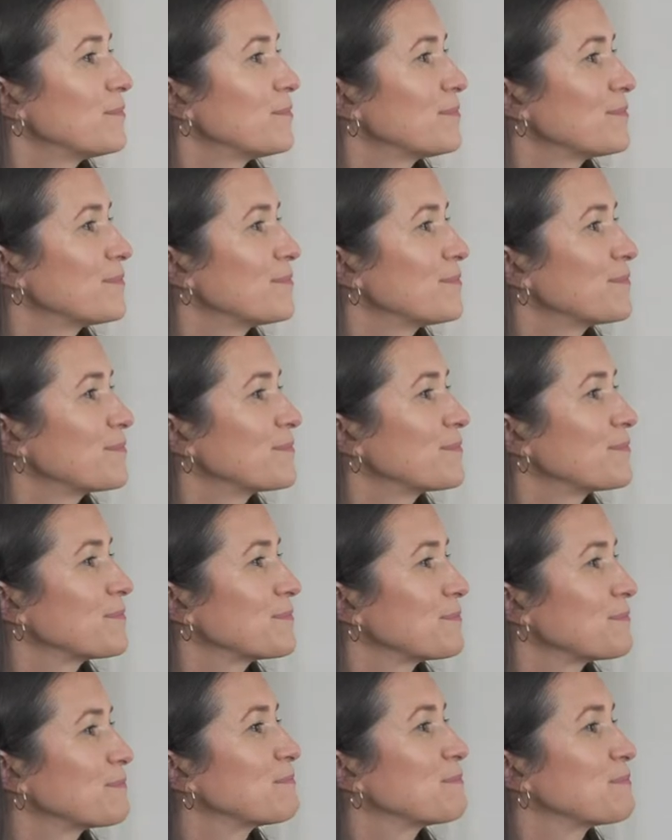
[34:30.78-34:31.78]

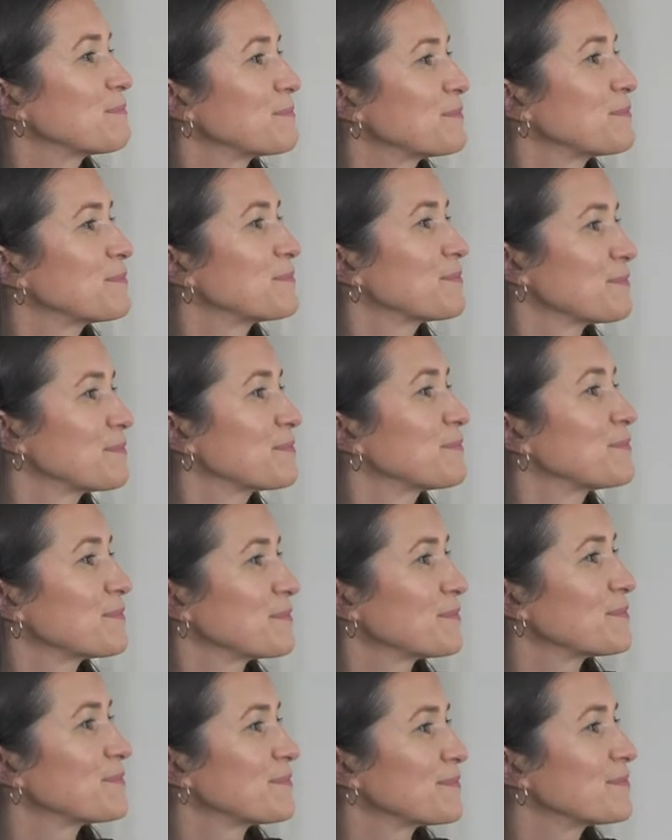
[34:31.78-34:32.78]

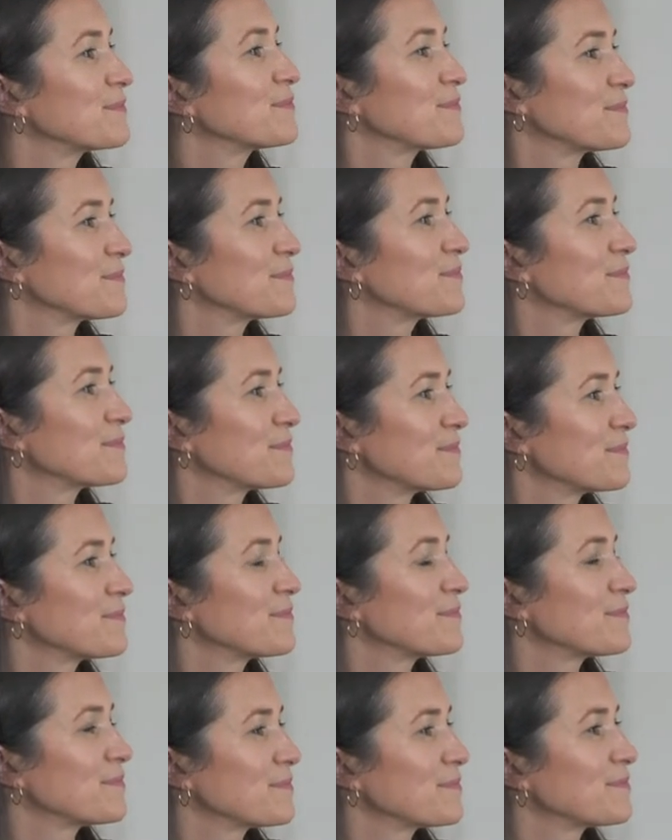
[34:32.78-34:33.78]

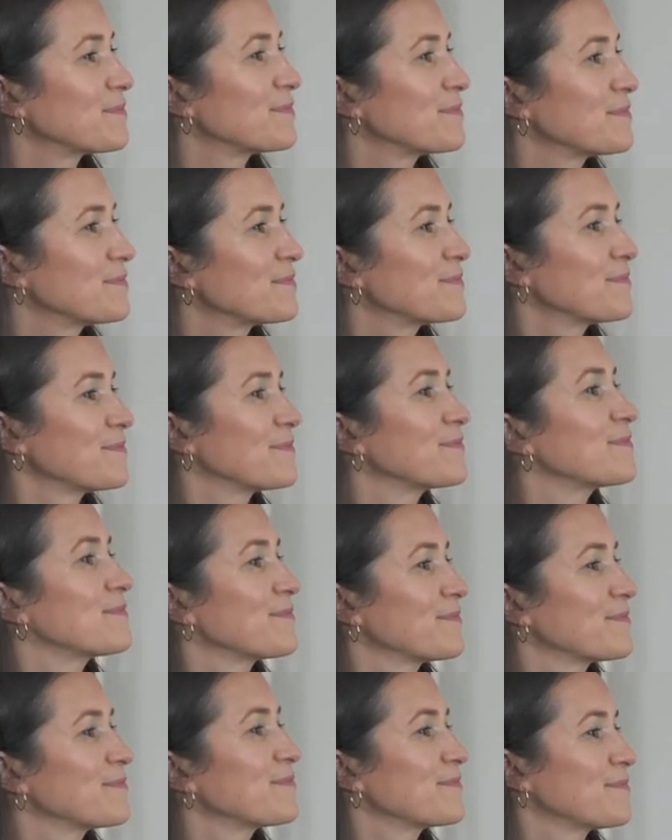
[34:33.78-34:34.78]

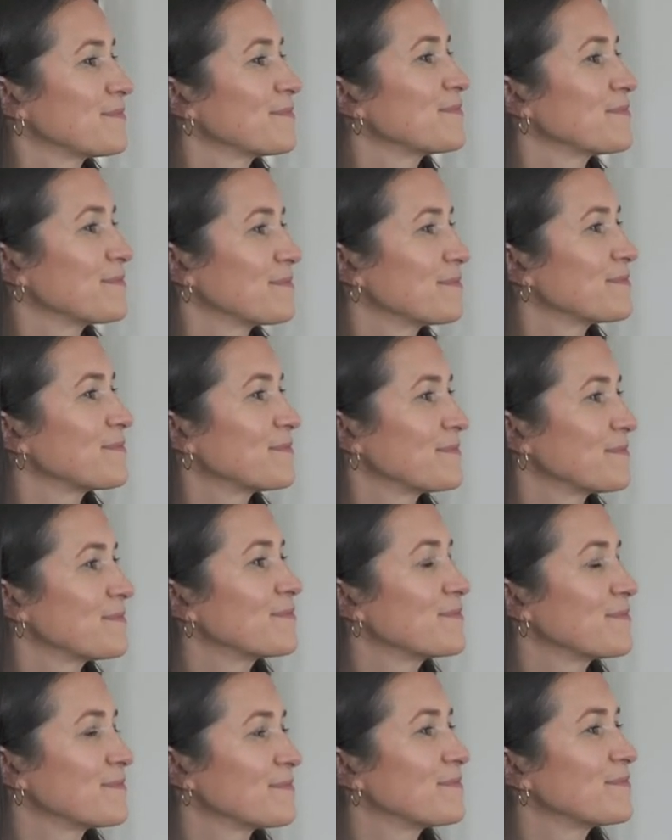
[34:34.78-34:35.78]

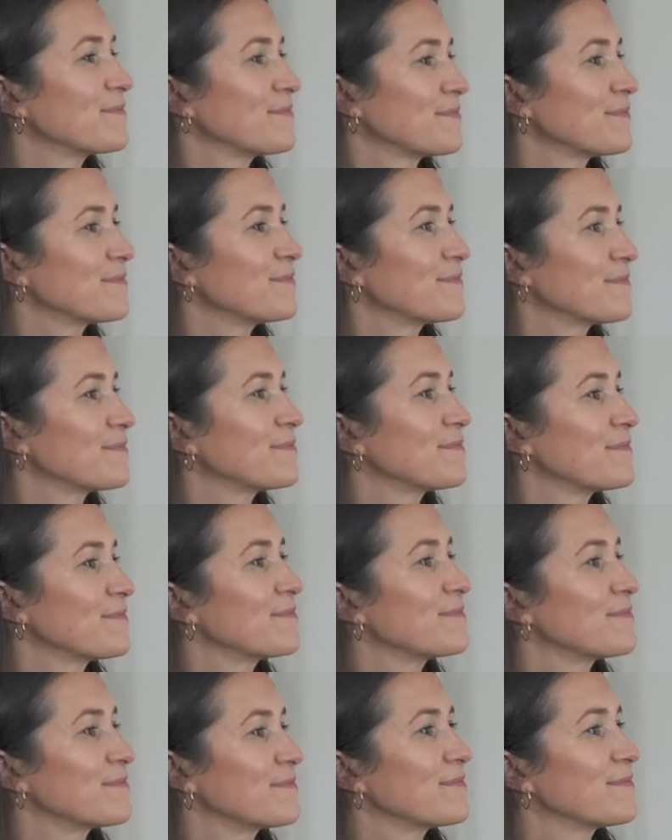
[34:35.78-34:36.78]
[no speech]